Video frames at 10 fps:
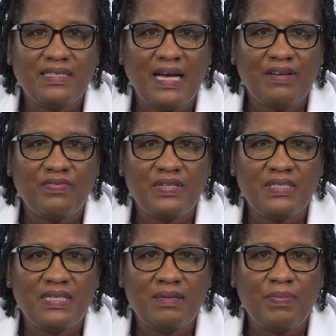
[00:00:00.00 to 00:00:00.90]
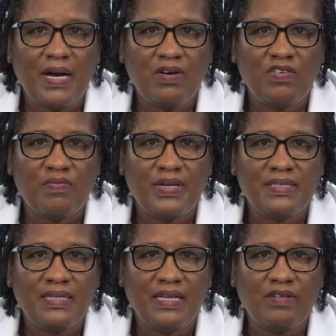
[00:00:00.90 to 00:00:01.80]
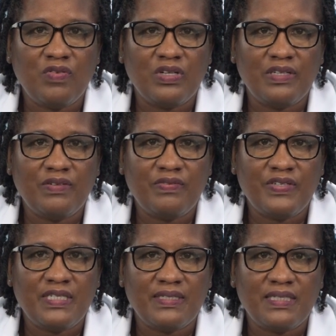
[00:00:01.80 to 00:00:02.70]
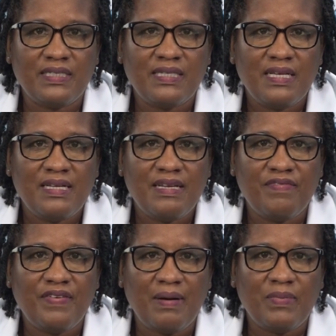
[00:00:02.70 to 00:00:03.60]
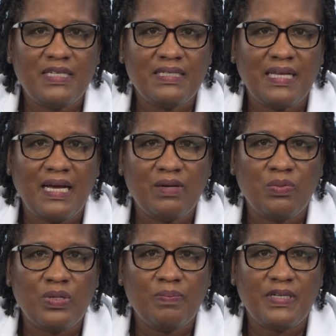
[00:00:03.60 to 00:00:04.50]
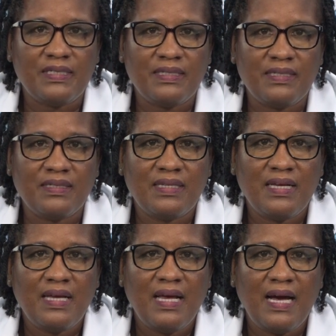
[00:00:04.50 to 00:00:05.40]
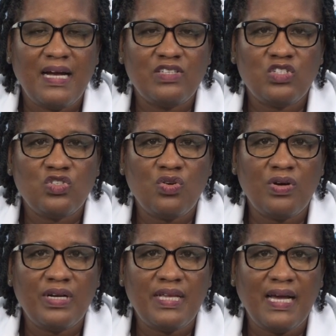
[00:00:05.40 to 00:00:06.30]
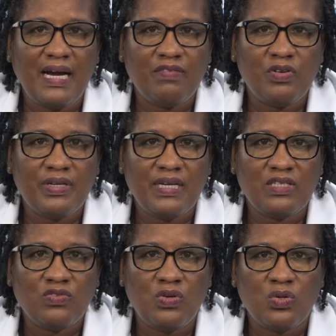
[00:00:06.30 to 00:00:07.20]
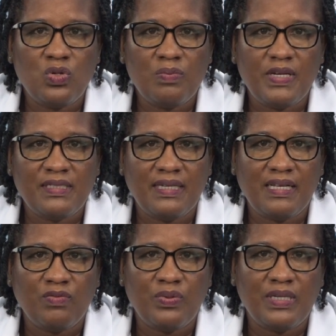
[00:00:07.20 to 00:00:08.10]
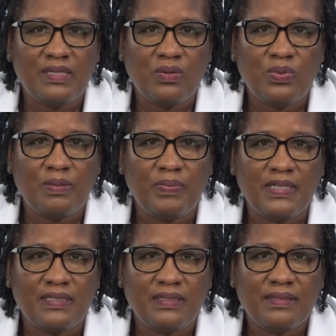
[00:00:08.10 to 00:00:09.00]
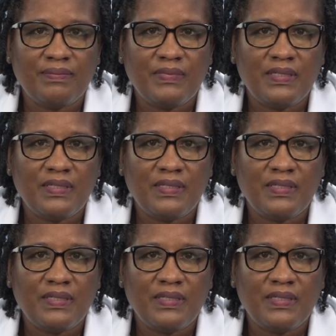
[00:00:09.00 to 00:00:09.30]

the adverse impact of mental health on individuals, their families, and workplaces, and strongly advocates for good mental health within the workplace.